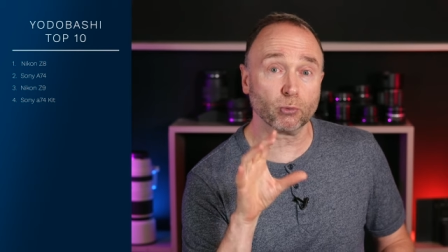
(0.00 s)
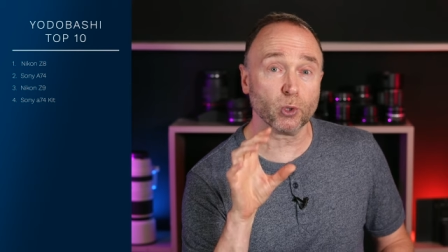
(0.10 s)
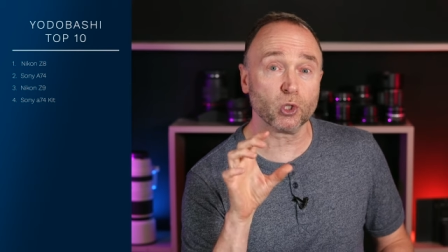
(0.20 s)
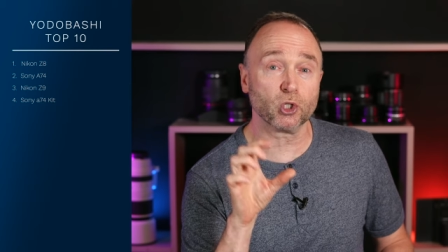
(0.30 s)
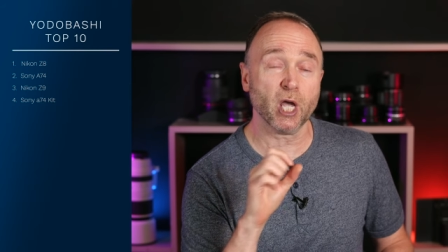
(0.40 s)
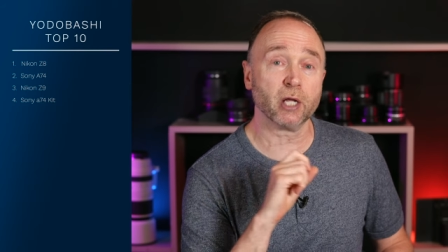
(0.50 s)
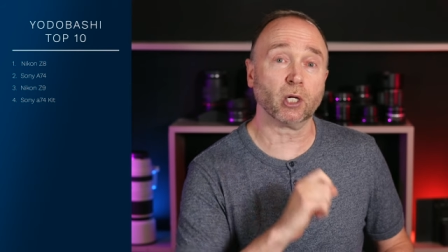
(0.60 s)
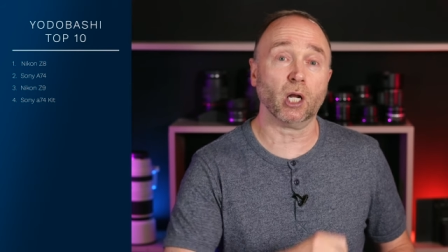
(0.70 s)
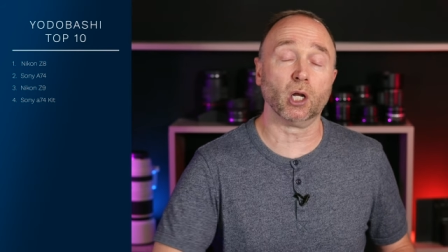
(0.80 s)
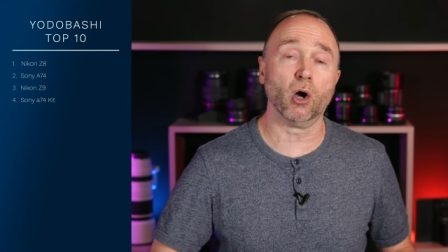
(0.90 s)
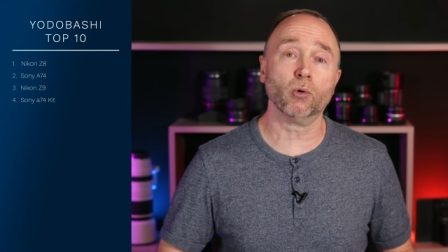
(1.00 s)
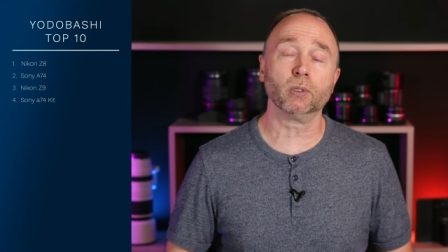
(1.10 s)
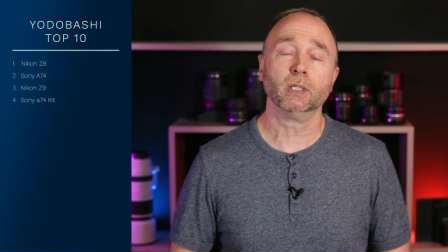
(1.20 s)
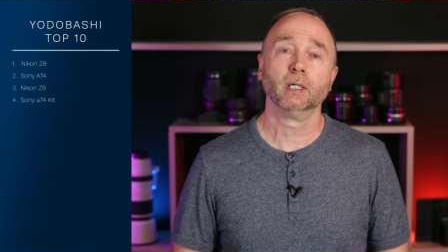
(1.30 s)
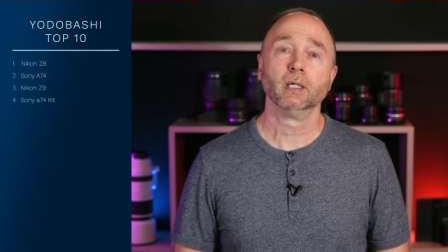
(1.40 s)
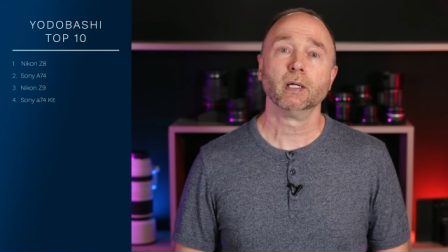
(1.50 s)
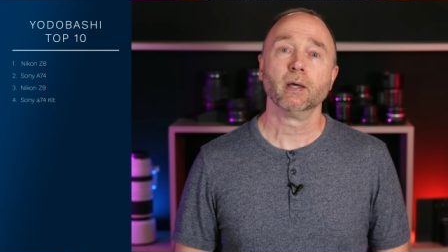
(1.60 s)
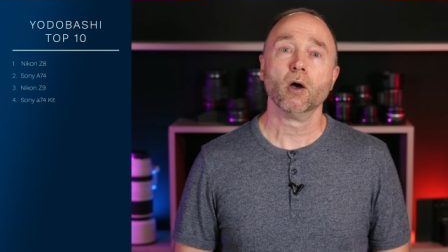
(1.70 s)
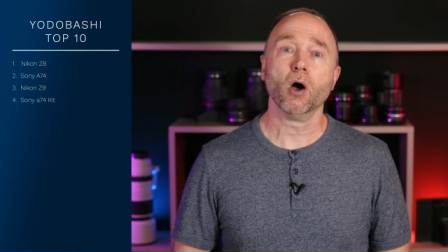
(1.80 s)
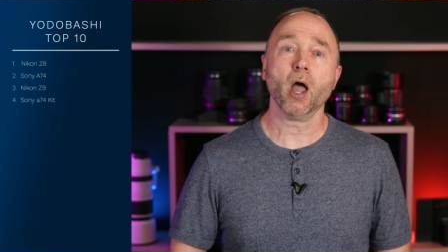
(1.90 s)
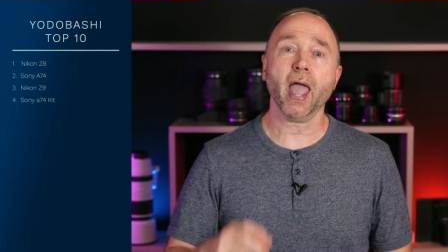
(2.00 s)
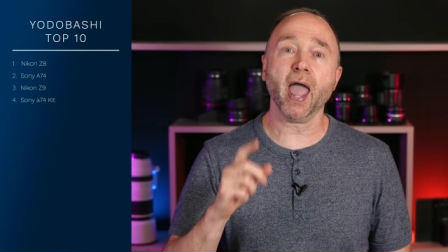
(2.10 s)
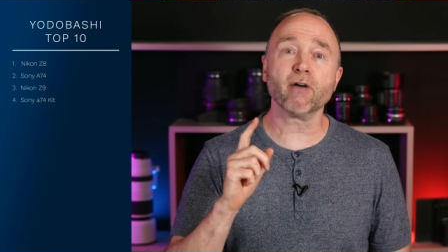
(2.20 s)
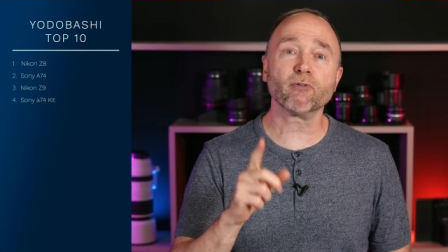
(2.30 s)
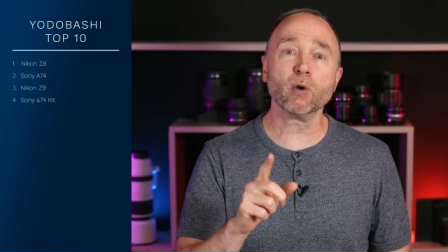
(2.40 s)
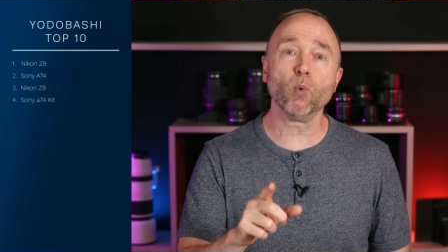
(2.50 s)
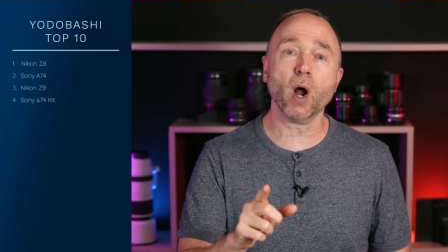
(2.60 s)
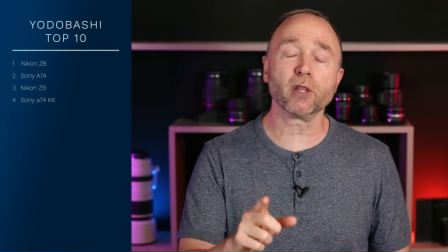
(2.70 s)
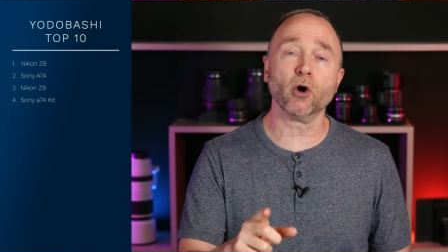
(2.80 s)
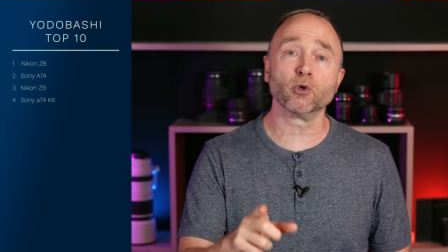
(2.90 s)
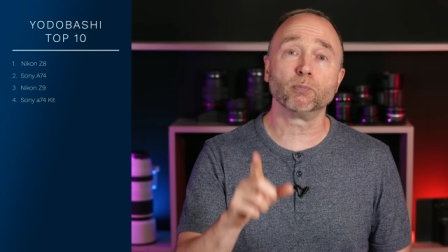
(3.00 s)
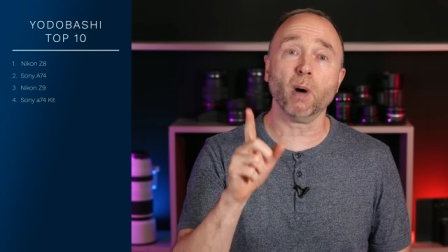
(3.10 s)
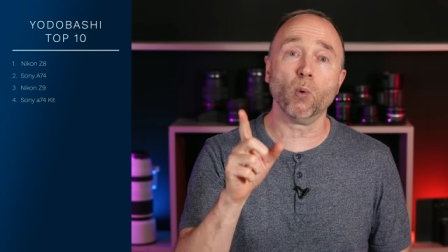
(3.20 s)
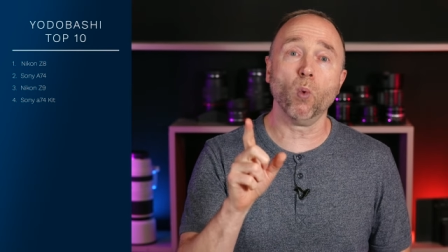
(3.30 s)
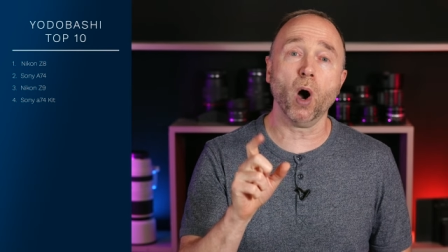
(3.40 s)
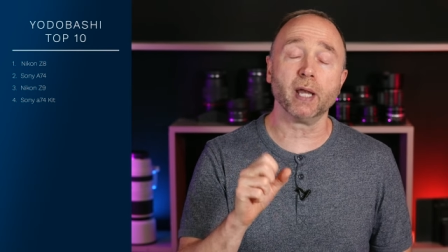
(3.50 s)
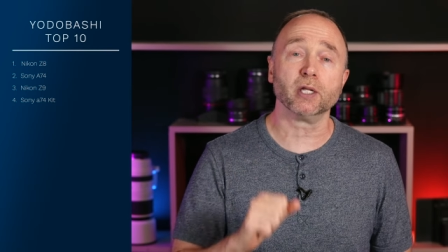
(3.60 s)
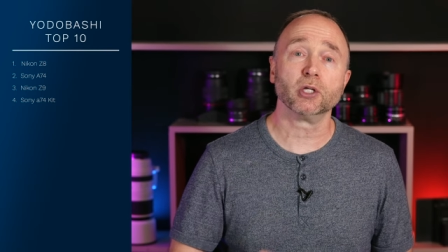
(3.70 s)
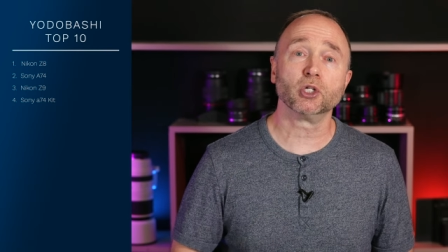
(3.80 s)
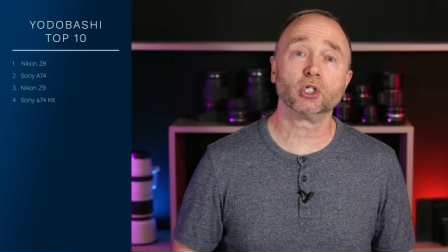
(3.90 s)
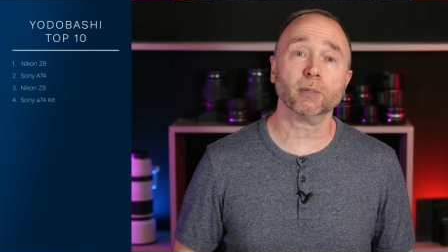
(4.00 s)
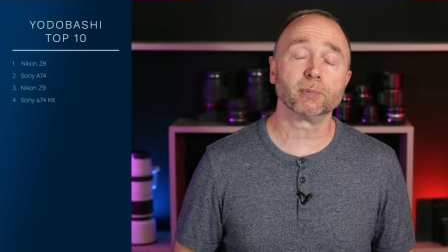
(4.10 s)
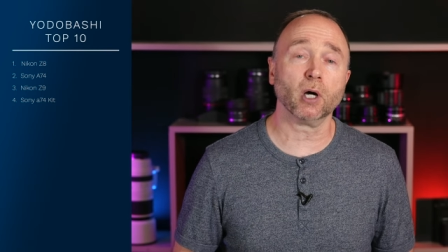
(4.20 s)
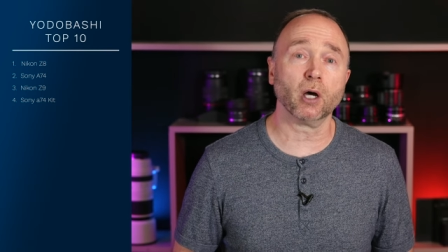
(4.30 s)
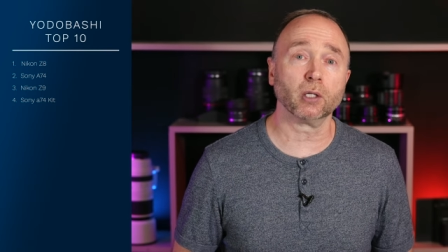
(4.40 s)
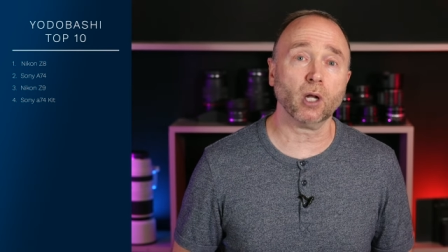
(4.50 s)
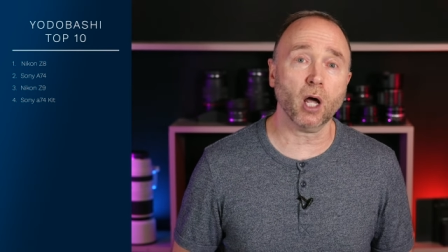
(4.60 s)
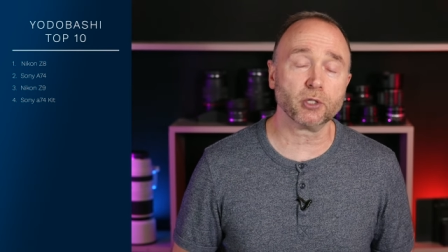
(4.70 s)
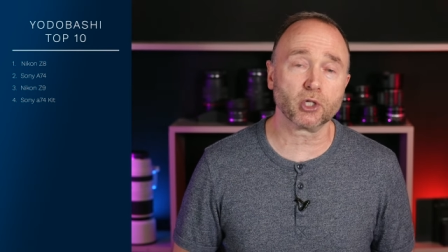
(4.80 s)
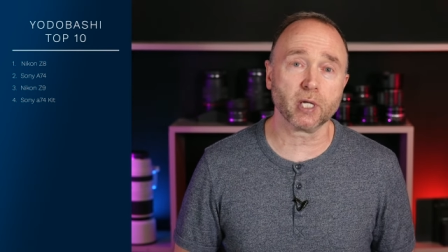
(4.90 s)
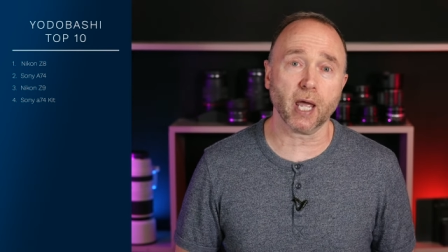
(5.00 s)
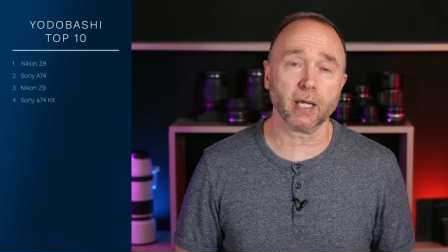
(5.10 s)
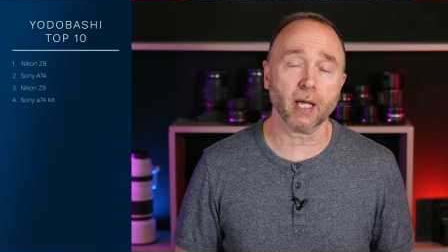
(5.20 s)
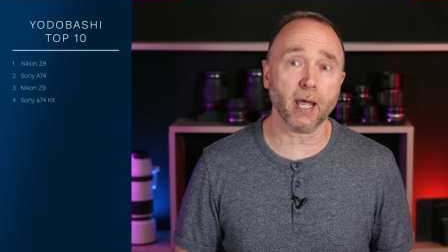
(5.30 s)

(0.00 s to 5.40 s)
through this channel alone, every one of those but one shipped on launch day.